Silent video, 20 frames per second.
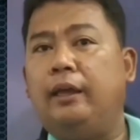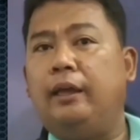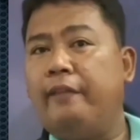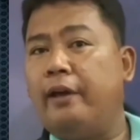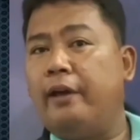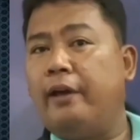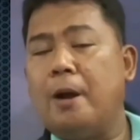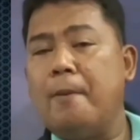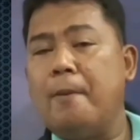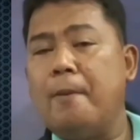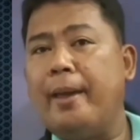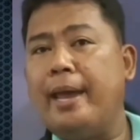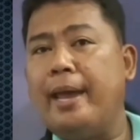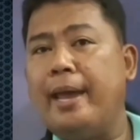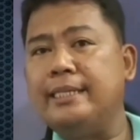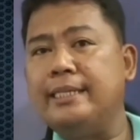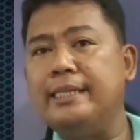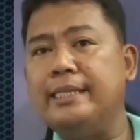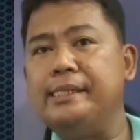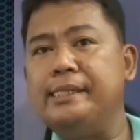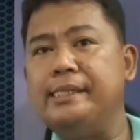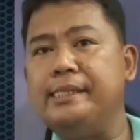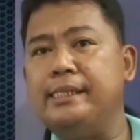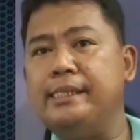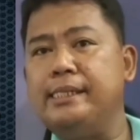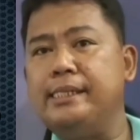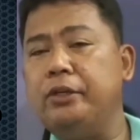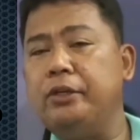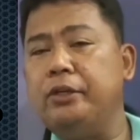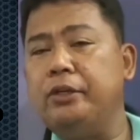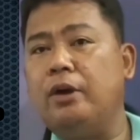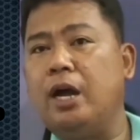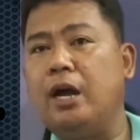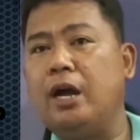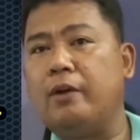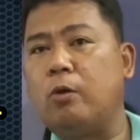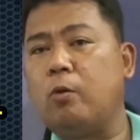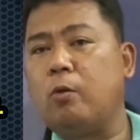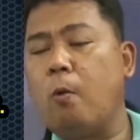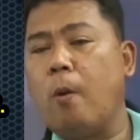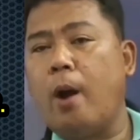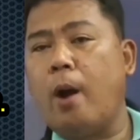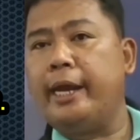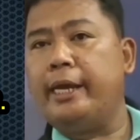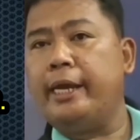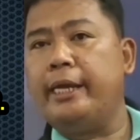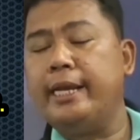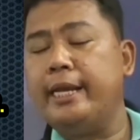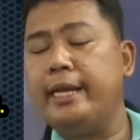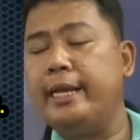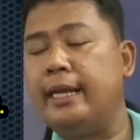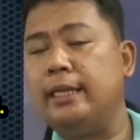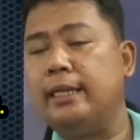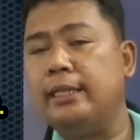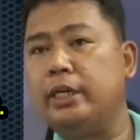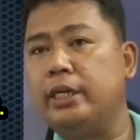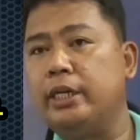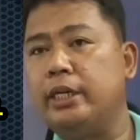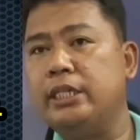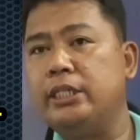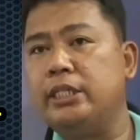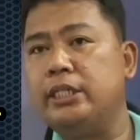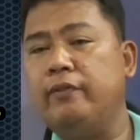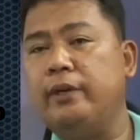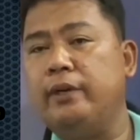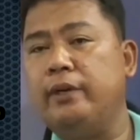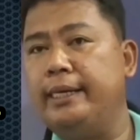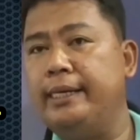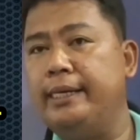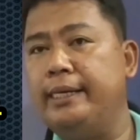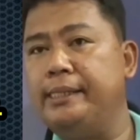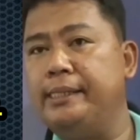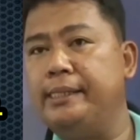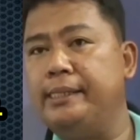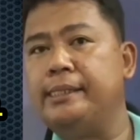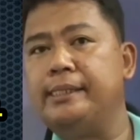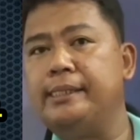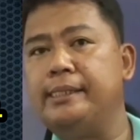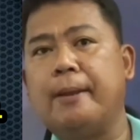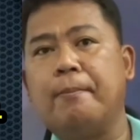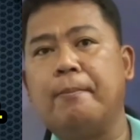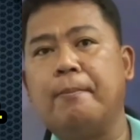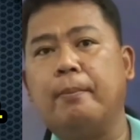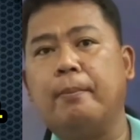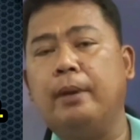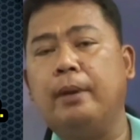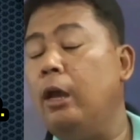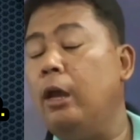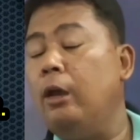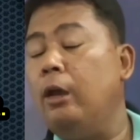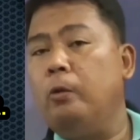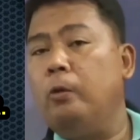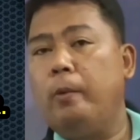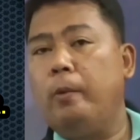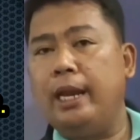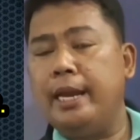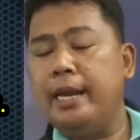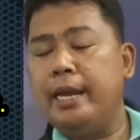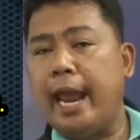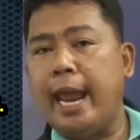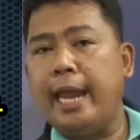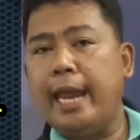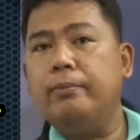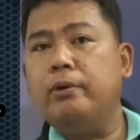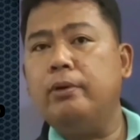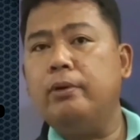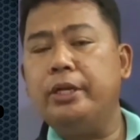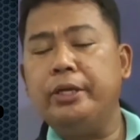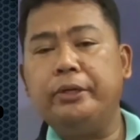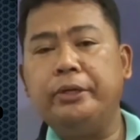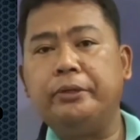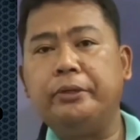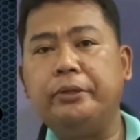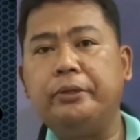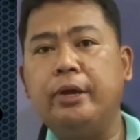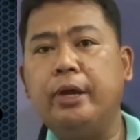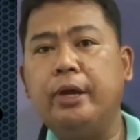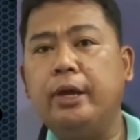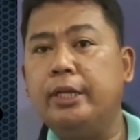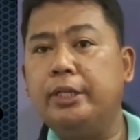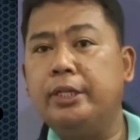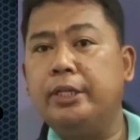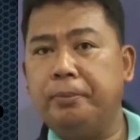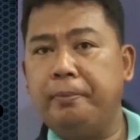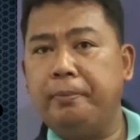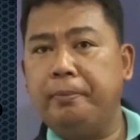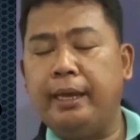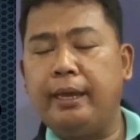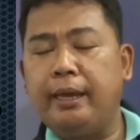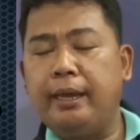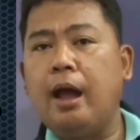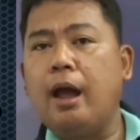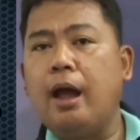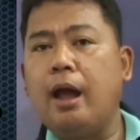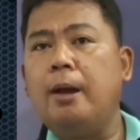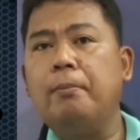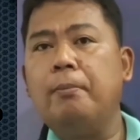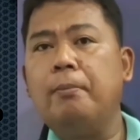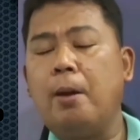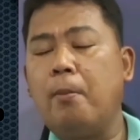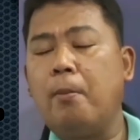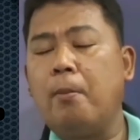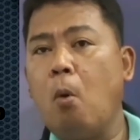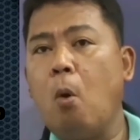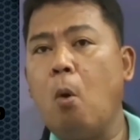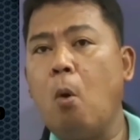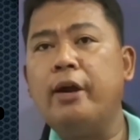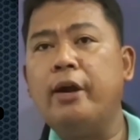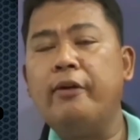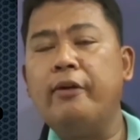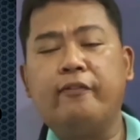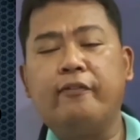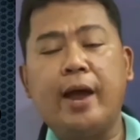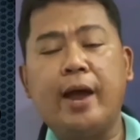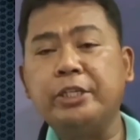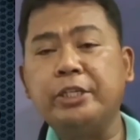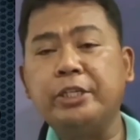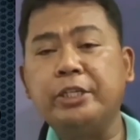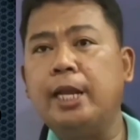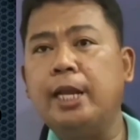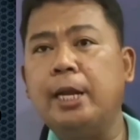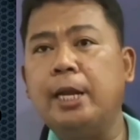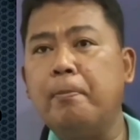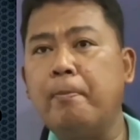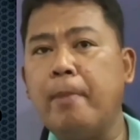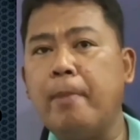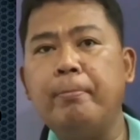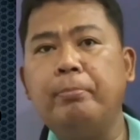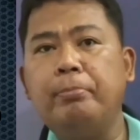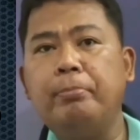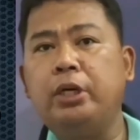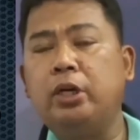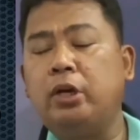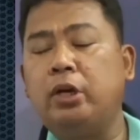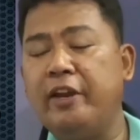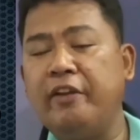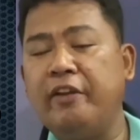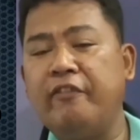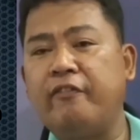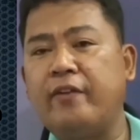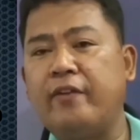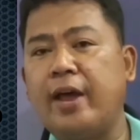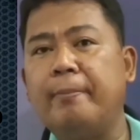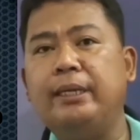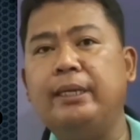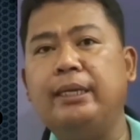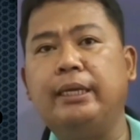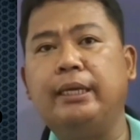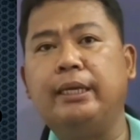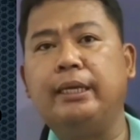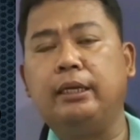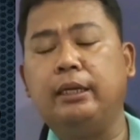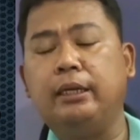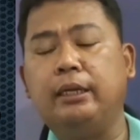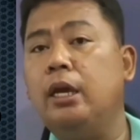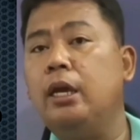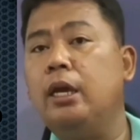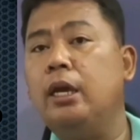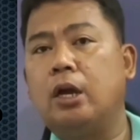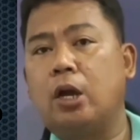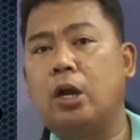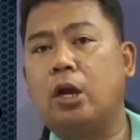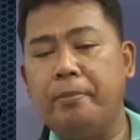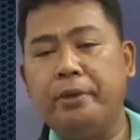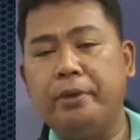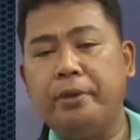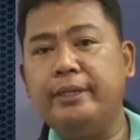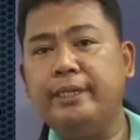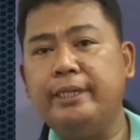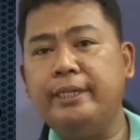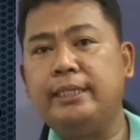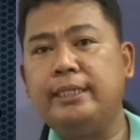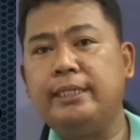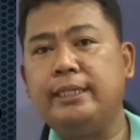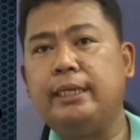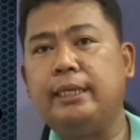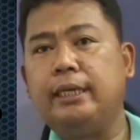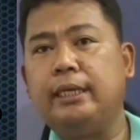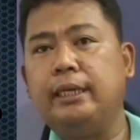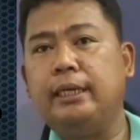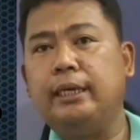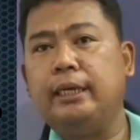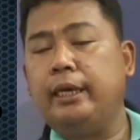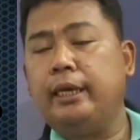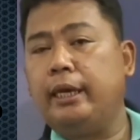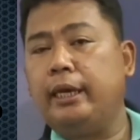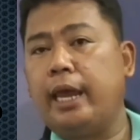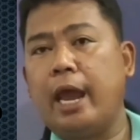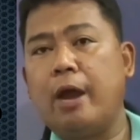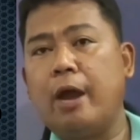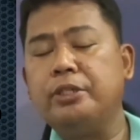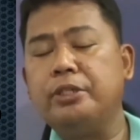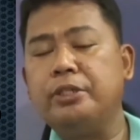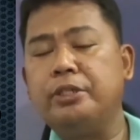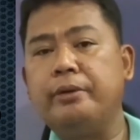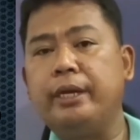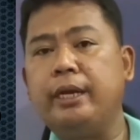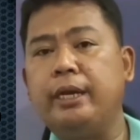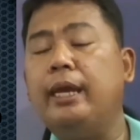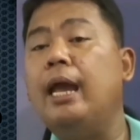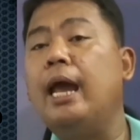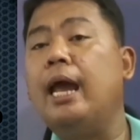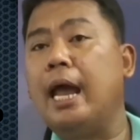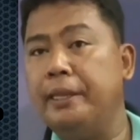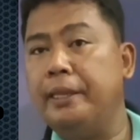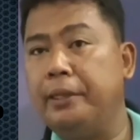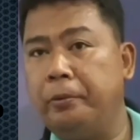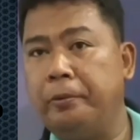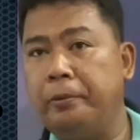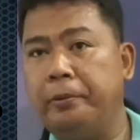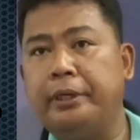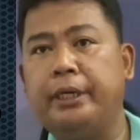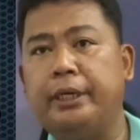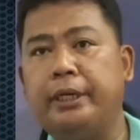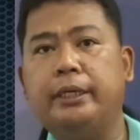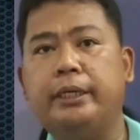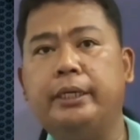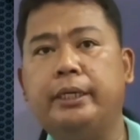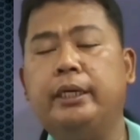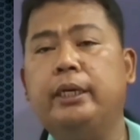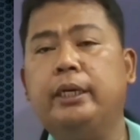The competencies you have acquired in the Alternative Learning System will enable you to become a more functional member of the family, community, country, and the world.